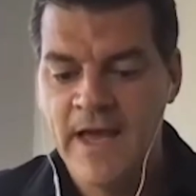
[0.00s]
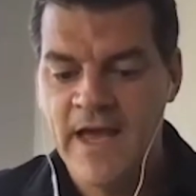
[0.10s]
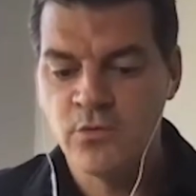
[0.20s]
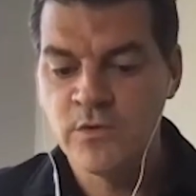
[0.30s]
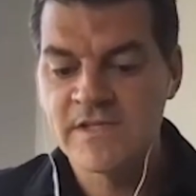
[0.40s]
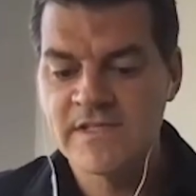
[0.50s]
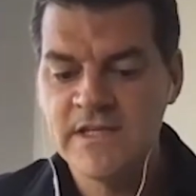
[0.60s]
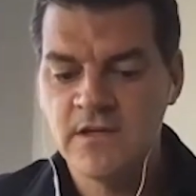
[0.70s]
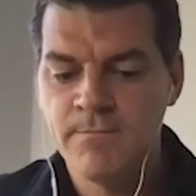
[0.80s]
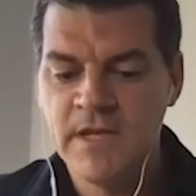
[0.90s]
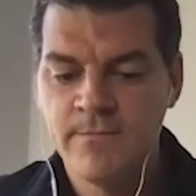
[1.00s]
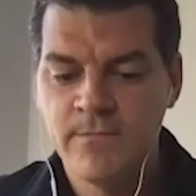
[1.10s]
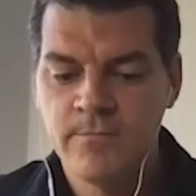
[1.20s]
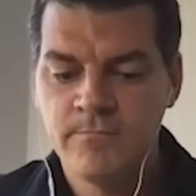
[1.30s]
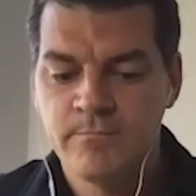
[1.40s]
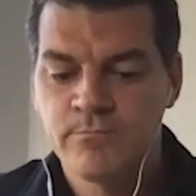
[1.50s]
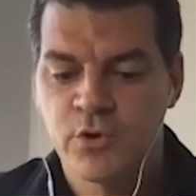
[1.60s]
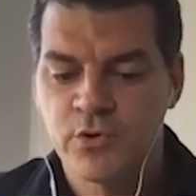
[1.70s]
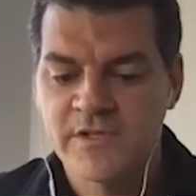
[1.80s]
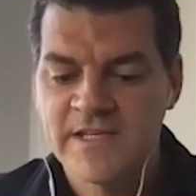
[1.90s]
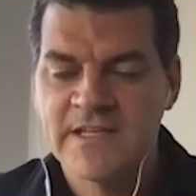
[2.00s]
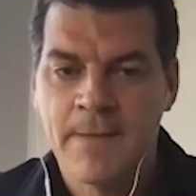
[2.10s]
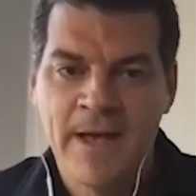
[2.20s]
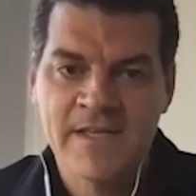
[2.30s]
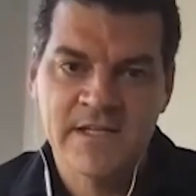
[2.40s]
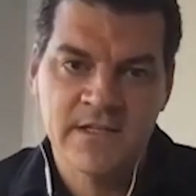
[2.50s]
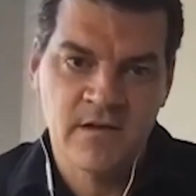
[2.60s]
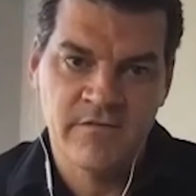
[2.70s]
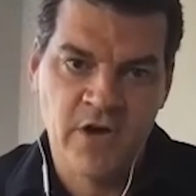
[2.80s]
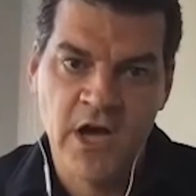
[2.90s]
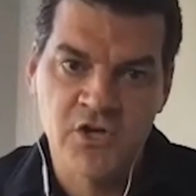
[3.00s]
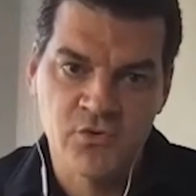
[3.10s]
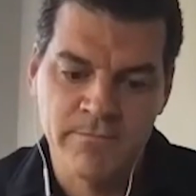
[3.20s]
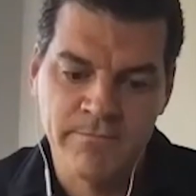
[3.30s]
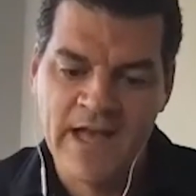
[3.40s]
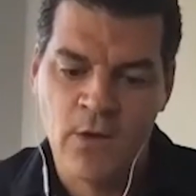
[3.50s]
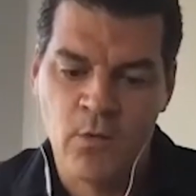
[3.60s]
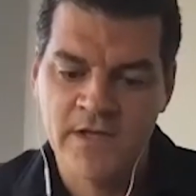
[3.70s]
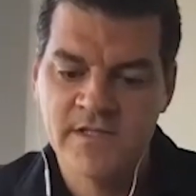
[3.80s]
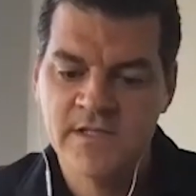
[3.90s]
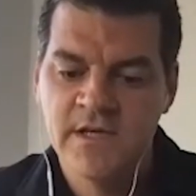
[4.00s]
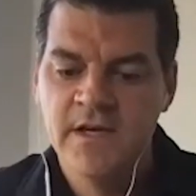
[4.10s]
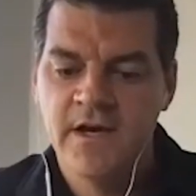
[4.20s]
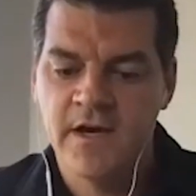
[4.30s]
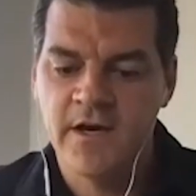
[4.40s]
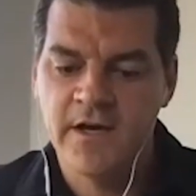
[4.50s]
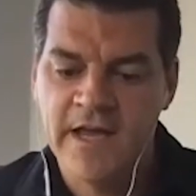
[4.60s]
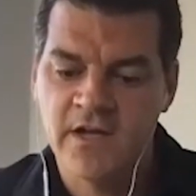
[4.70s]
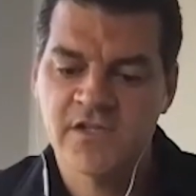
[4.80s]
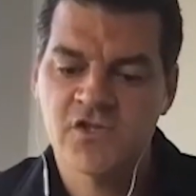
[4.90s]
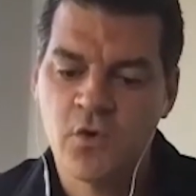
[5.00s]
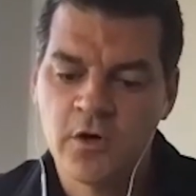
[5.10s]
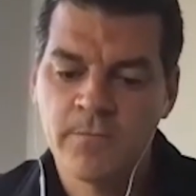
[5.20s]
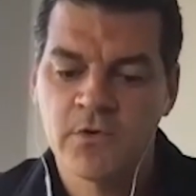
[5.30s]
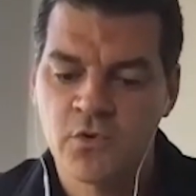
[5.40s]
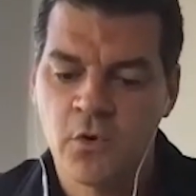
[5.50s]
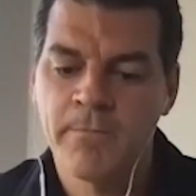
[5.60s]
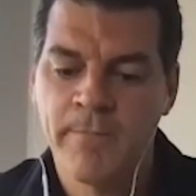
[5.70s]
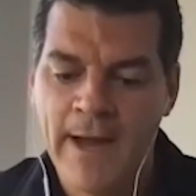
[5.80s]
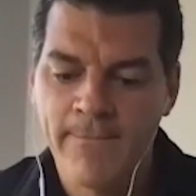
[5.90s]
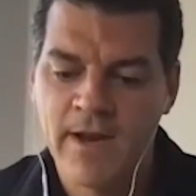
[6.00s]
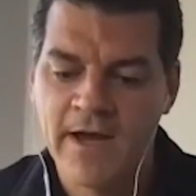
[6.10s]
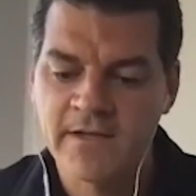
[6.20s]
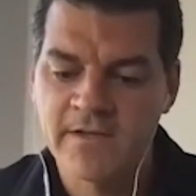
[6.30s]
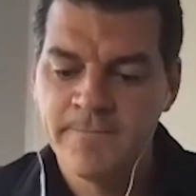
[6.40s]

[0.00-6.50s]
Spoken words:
And we see the minimum producing capacity of 100 megawatts and a strong growth pipeline.